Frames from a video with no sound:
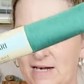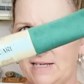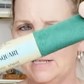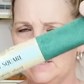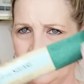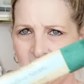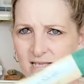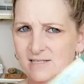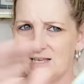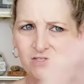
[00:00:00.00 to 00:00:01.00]
is. This
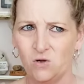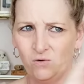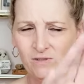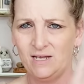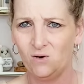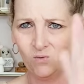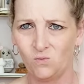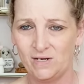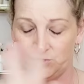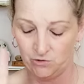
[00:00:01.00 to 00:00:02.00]
has like totally
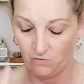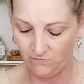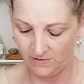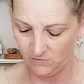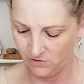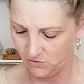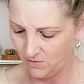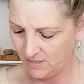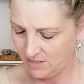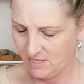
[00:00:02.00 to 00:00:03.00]
retro feel to
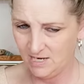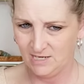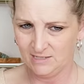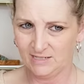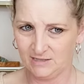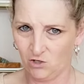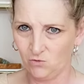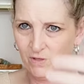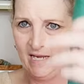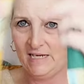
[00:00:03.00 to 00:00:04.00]
it, like the
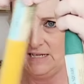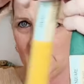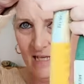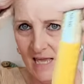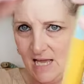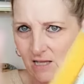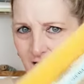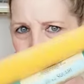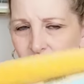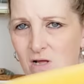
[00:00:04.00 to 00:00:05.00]
green and the
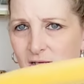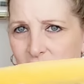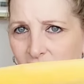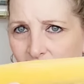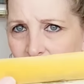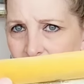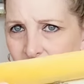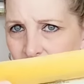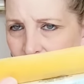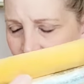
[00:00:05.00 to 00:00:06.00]
yellow. Yeah,
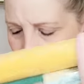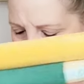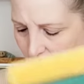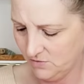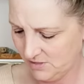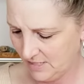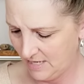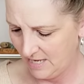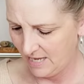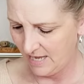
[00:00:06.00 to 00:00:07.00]
love those.
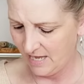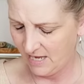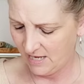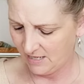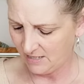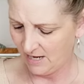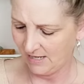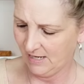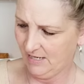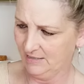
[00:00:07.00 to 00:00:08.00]
And I
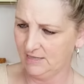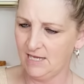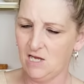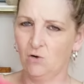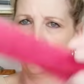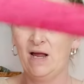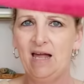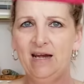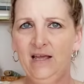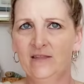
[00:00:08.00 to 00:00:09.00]
got the
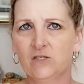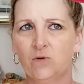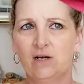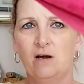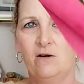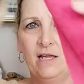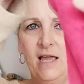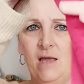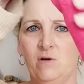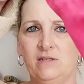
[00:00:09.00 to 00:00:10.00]
red. This one already
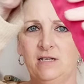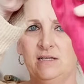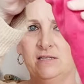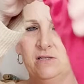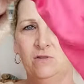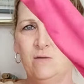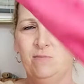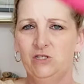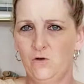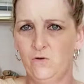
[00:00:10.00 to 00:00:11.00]
came undone, so let me show